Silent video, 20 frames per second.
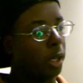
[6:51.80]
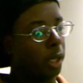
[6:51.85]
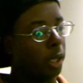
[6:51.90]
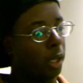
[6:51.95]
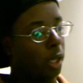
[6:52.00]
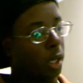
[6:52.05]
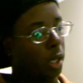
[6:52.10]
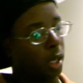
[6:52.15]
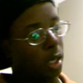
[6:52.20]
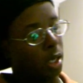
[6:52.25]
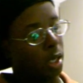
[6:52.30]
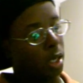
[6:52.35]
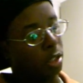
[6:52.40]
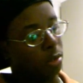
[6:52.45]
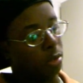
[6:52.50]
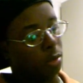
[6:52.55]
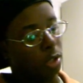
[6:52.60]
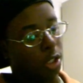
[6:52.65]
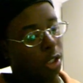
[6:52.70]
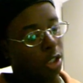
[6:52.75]
and
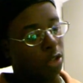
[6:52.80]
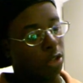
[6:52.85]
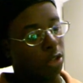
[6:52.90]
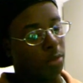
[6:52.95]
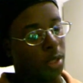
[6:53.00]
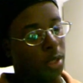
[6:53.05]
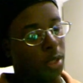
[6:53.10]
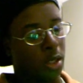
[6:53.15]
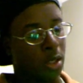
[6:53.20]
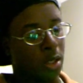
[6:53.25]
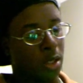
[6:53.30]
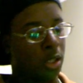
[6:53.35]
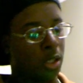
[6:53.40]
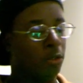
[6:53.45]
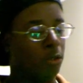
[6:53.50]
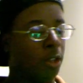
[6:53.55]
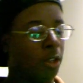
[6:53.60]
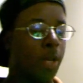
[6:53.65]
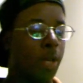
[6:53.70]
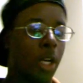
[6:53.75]
I'm going to give my honest
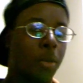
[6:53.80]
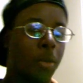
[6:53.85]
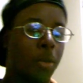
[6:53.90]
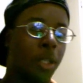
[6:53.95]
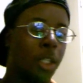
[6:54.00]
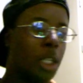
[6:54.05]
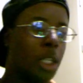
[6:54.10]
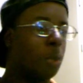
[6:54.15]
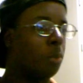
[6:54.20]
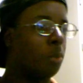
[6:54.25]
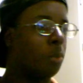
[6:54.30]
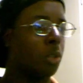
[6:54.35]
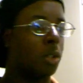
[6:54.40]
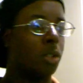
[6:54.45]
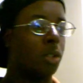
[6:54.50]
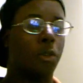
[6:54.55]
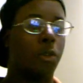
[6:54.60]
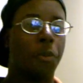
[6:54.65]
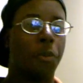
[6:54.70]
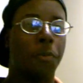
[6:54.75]
feedback about that one pretty
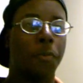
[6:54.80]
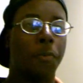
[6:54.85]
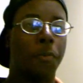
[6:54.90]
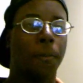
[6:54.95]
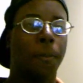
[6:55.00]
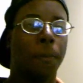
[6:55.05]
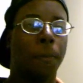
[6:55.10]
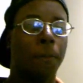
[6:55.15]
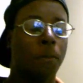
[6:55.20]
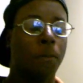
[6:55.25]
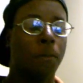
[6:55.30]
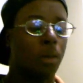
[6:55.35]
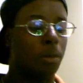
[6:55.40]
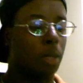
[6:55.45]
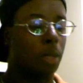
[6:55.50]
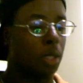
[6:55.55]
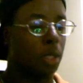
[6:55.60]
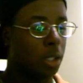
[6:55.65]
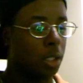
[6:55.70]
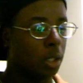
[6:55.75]
soon.
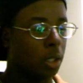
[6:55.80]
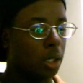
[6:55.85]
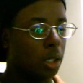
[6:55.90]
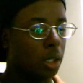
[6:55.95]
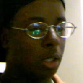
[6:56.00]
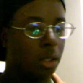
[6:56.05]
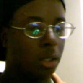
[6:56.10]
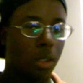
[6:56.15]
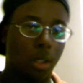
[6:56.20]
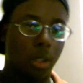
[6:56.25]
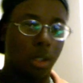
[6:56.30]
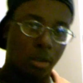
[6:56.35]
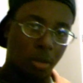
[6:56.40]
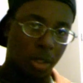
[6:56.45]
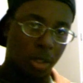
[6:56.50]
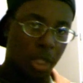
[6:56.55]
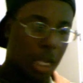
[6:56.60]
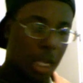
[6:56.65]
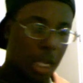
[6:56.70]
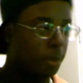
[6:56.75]
But until then,
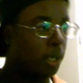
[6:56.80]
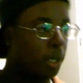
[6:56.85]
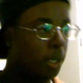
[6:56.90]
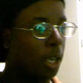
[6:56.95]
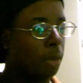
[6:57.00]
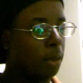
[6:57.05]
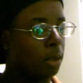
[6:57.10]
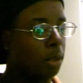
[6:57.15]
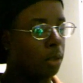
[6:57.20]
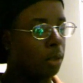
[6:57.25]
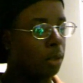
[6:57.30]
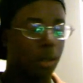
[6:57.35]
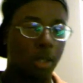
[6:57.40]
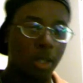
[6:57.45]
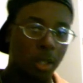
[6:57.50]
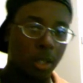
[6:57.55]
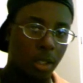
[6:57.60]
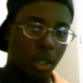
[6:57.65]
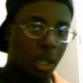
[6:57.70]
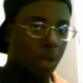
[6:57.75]
happy gaming.
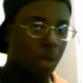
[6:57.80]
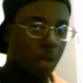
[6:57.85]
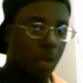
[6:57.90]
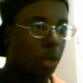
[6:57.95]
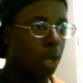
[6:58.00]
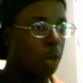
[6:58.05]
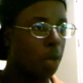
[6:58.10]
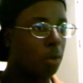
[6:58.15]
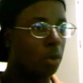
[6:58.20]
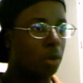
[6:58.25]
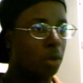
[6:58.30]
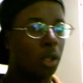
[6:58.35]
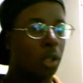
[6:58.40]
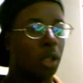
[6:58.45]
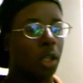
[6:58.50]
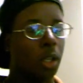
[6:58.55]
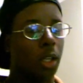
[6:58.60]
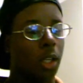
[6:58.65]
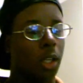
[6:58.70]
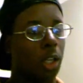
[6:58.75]
This is the Gamer,
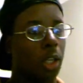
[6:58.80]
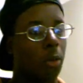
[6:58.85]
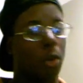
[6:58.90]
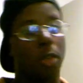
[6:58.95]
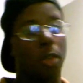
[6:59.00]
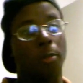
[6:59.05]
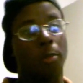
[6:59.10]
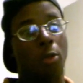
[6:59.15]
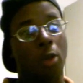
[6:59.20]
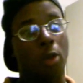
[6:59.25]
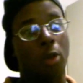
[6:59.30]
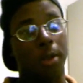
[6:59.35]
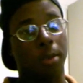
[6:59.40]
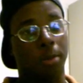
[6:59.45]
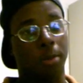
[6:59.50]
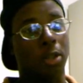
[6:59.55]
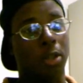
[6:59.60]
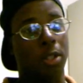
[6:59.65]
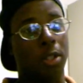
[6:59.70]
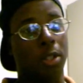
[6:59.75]
and I'm going to grab some
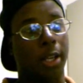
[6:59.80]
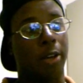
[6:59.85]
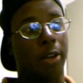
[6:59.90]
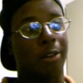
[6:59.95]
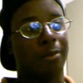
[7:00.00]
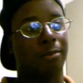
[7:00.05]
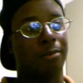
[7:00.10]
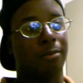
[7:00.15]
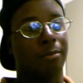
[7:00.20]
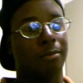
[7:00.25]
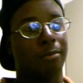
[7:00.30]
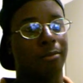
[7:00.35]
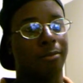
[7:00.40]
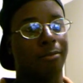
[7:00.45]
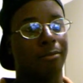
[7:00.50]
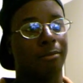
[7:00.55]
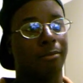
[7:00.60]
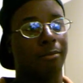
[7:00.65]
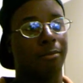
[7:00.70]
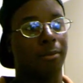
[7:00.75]
pills later
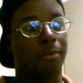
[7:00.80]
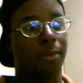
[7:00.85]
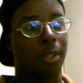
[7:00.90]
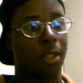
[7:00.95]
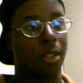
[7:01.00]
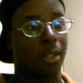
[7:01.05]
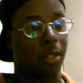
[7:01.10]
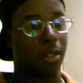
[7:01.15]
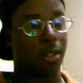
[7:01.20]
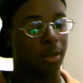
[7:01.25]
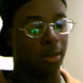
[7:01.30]
because